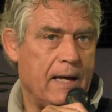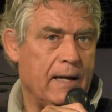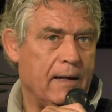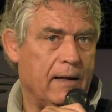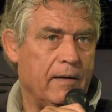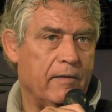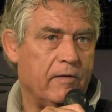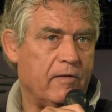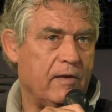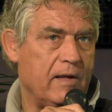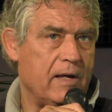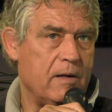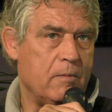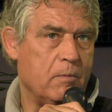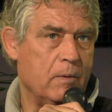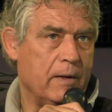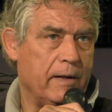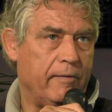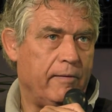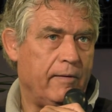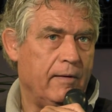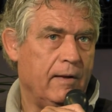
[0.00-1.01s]
And I think
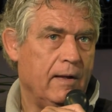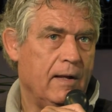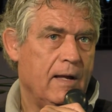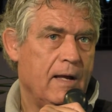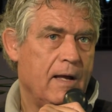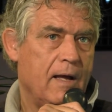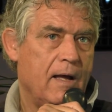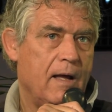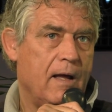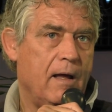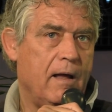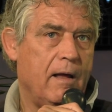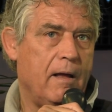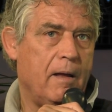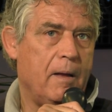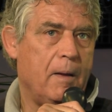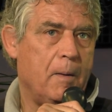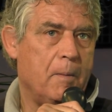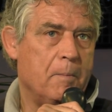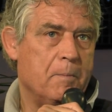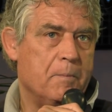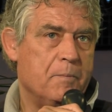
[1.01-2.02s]
with,
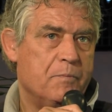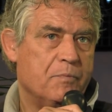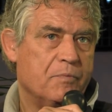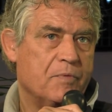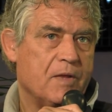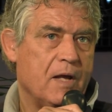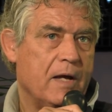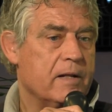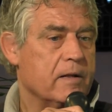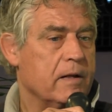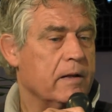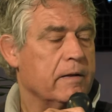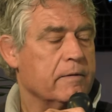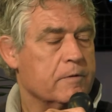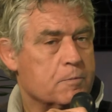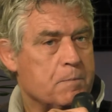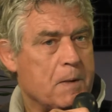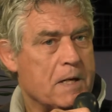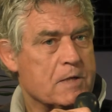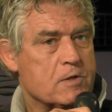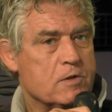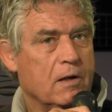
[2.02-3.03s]
and then
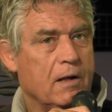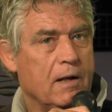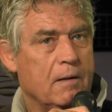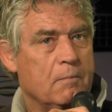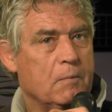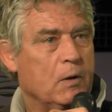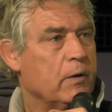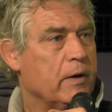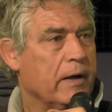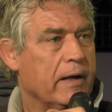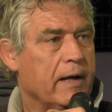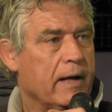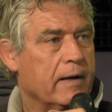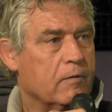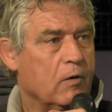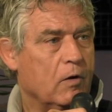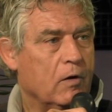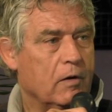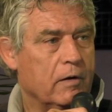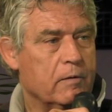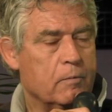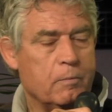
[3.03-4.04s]
especially I'm looking at
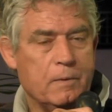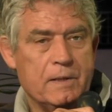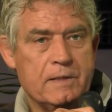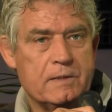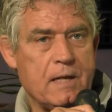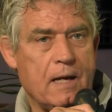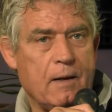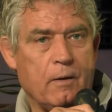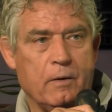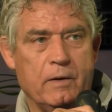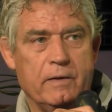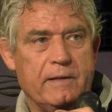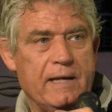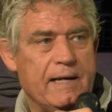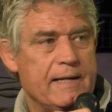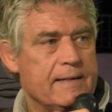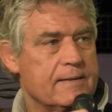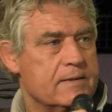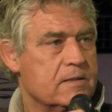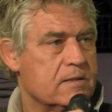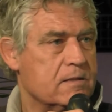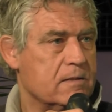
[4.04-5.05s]
Holland with our
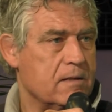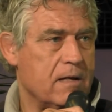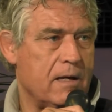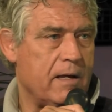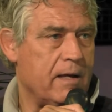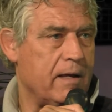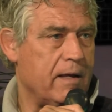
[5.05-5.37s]
dance,